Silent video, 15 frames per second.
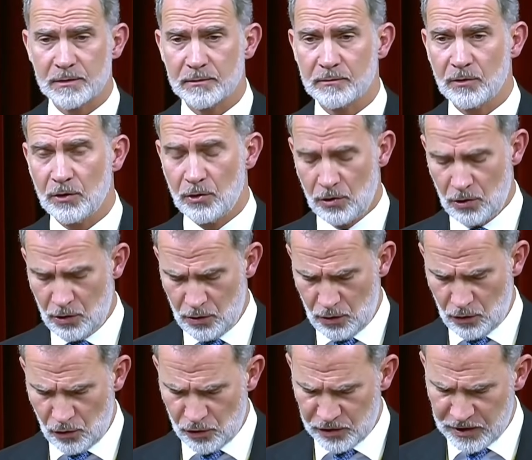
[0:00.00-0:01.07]
them with
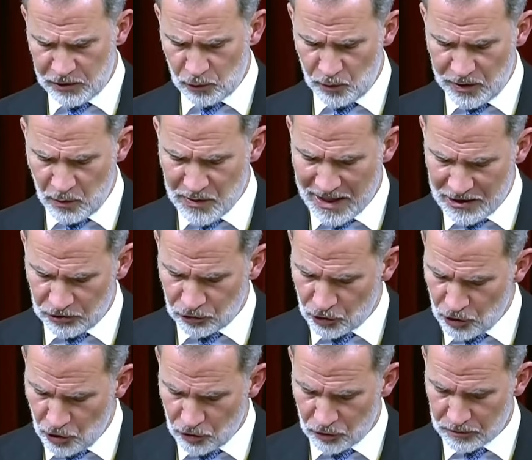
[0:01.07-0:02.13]
the task of ensuring
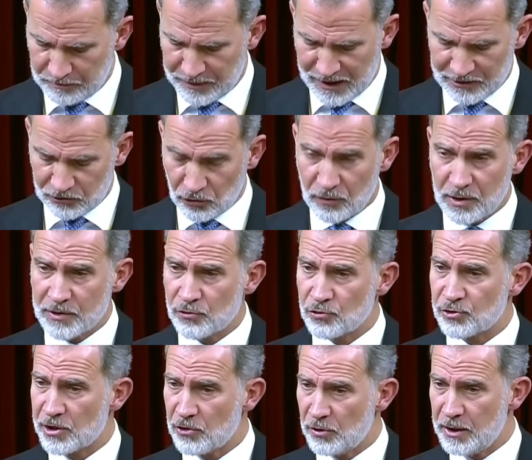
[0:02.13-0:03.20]
that the political
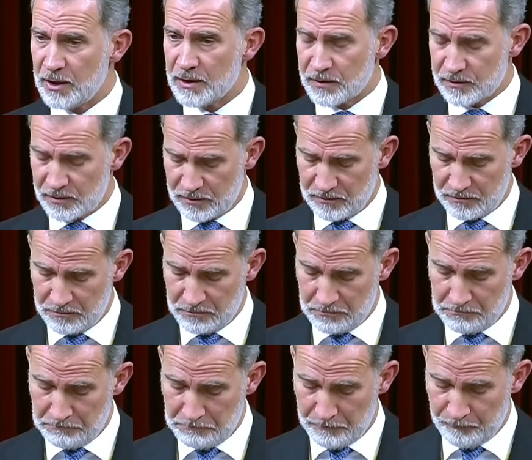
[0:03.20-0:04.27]
pluralism
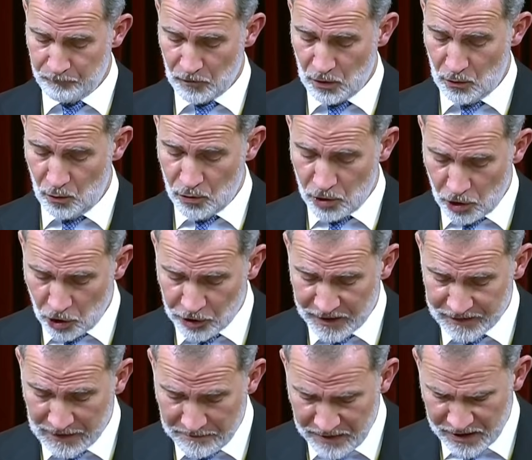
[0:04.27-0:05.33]
represented here
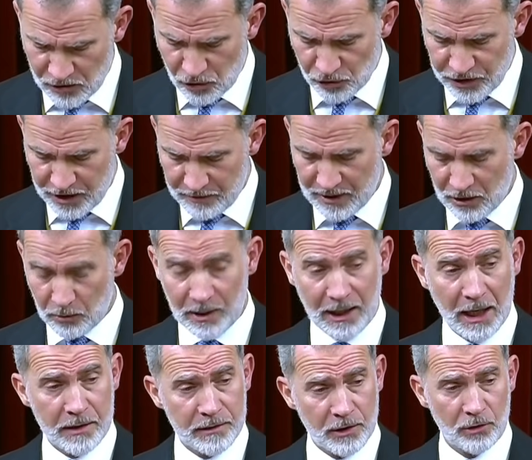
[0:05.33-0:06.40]
promotes the improvement of the
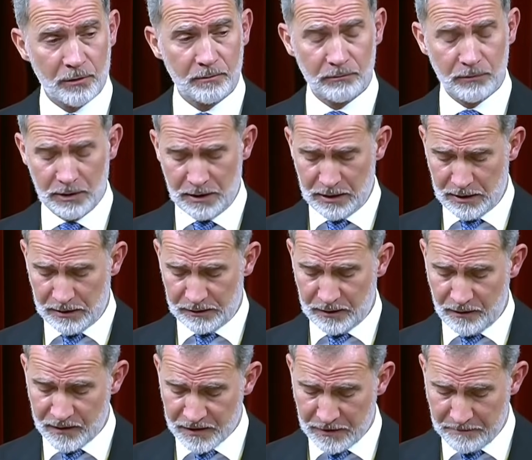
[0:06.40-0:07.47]
living conditions of the
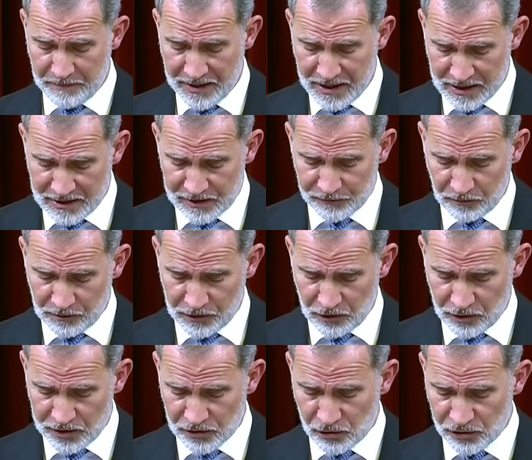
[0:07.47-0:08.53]
people and
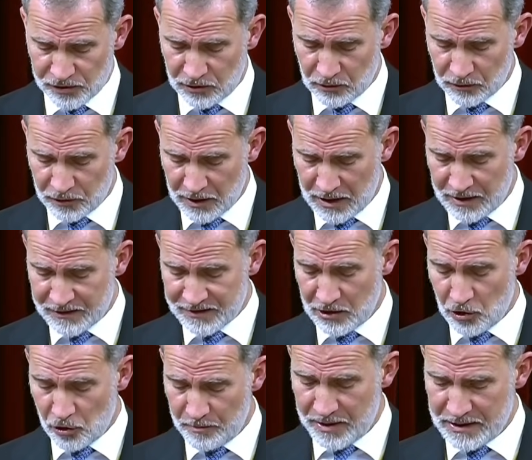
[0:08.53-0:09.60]
groups in which it
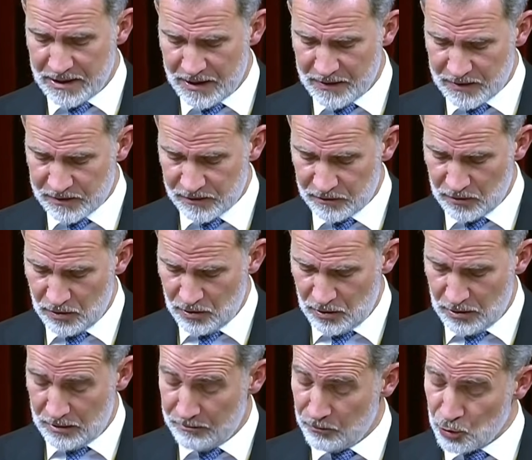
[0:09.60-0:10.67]
is integrated.
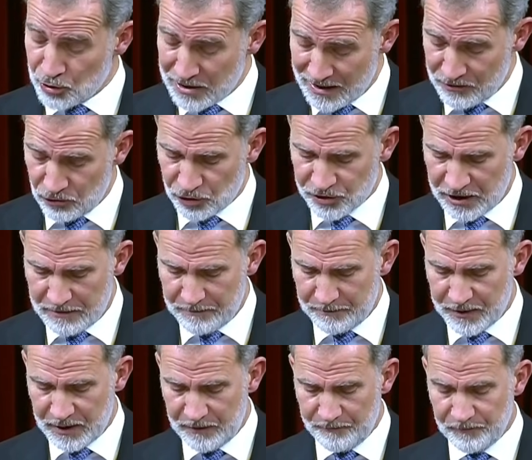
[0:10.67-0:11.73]
The
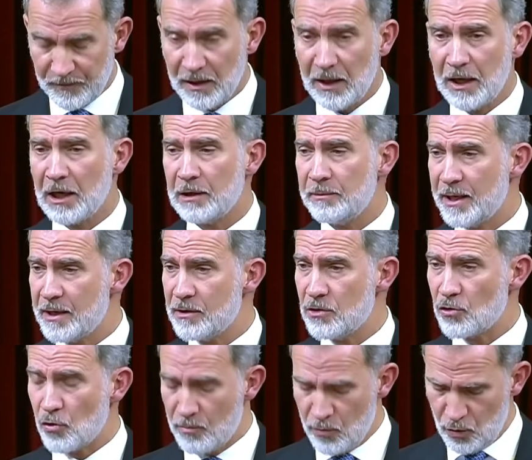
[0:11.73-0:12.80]
performance of the powers
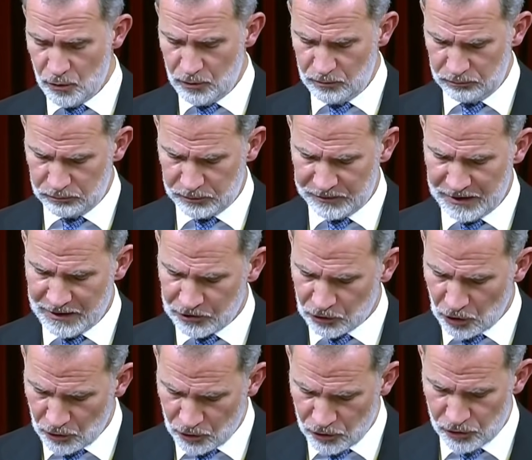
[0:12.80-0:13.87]
attributed to the
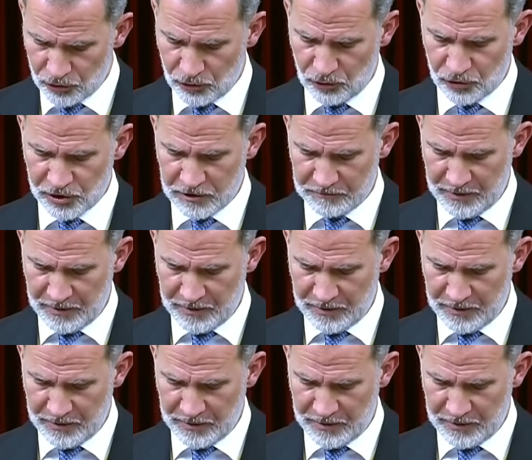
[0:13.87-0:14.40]
chambers constitutes